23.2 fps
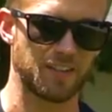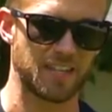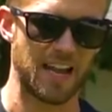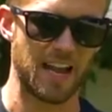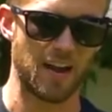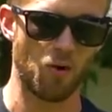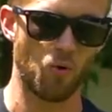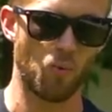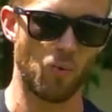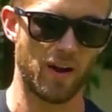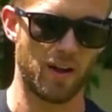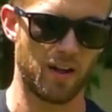is
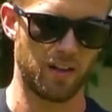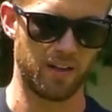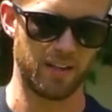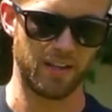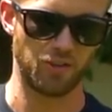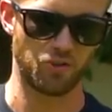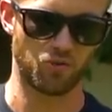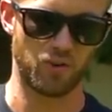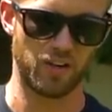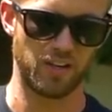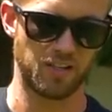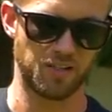how well
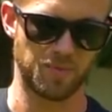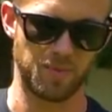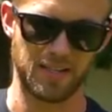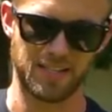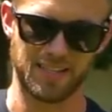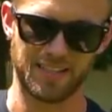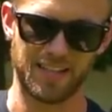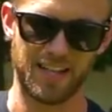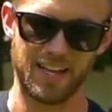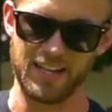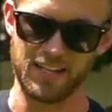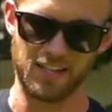it transmits
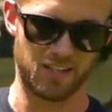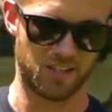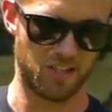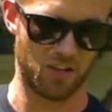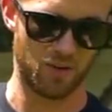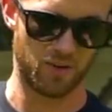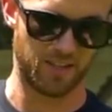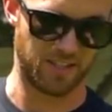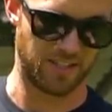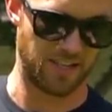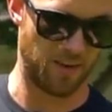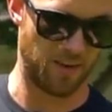light. So as a